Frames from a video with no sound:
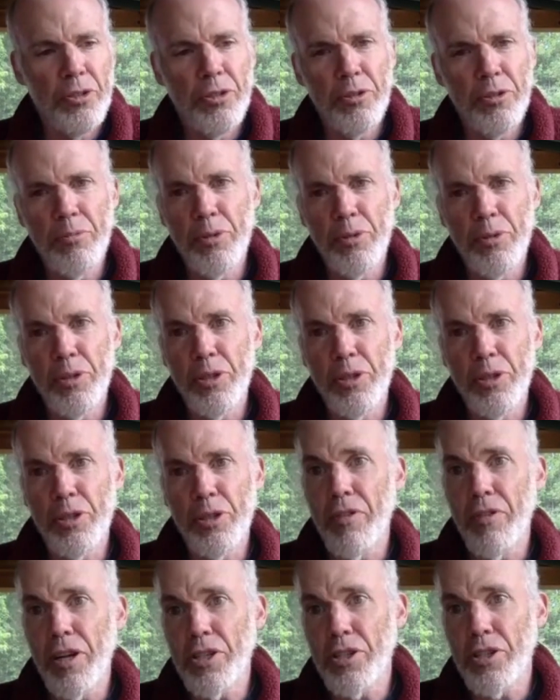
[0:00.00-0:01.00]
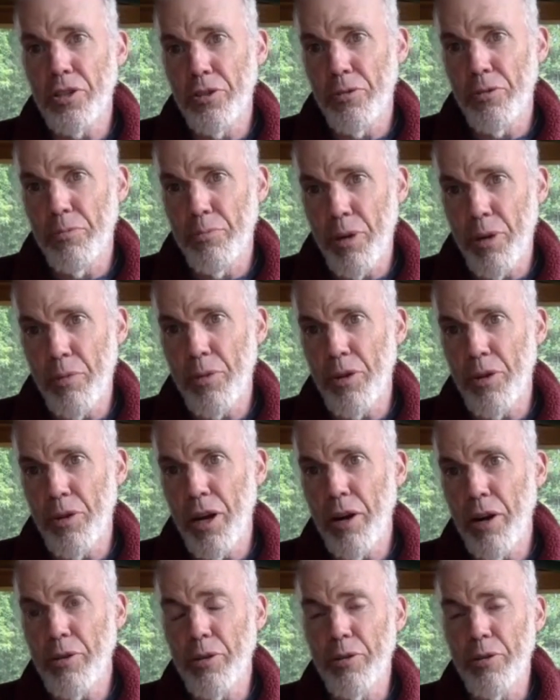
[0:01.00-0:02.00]
to be a professional bummer
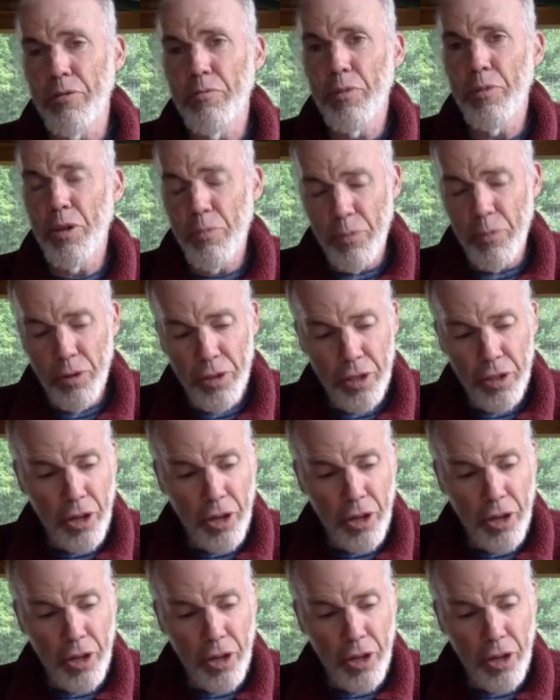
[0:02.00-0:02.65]
outer of people,